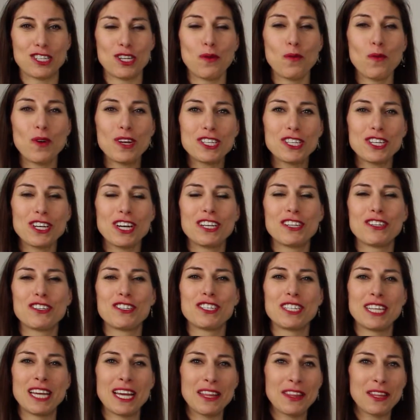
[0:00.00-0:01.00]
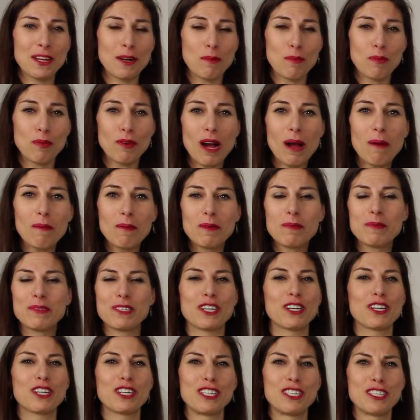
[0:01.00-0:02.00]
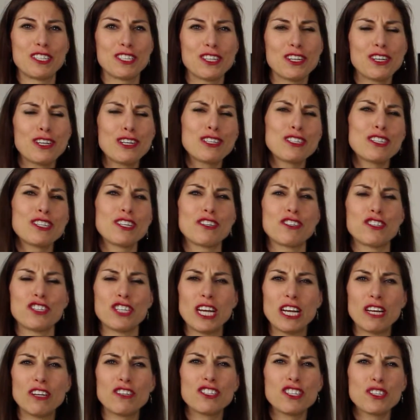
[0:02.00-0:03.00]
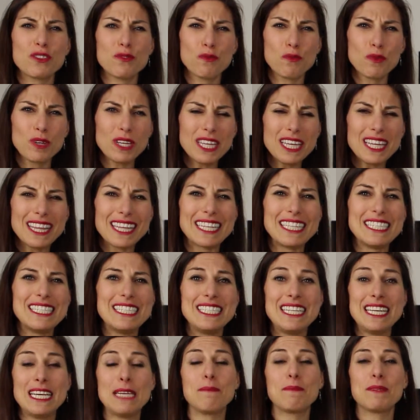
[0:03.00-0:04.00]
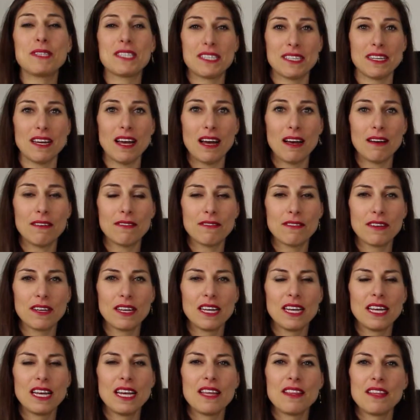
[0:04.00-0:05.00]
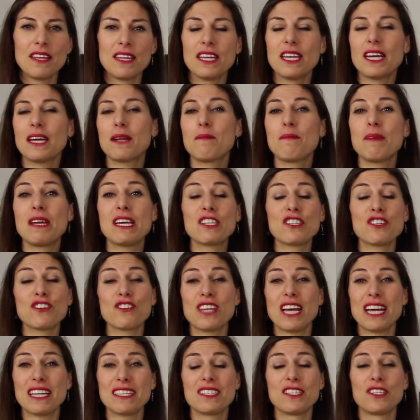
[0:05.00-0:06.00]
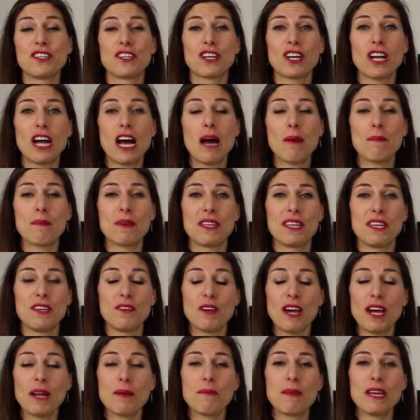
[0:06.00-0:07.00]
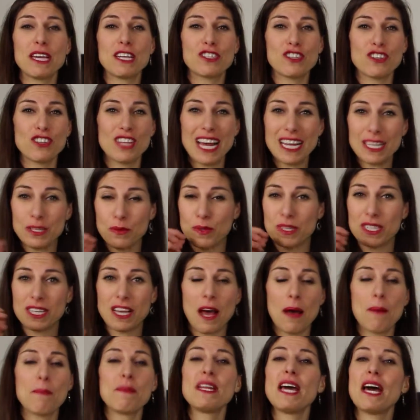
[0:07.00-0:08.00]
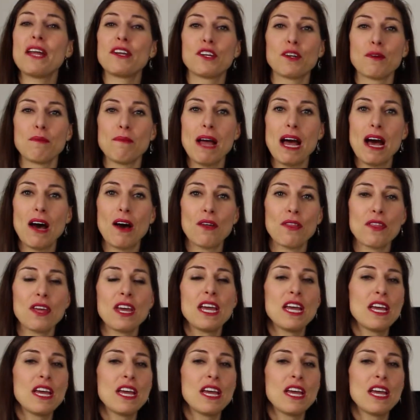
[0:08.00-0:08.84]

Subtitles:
So once you understand their problems, their concerns, their challenges, really the deep stuff, then you got to make sure that's in your copy. You got to make sure that's what's coming out of your mouth.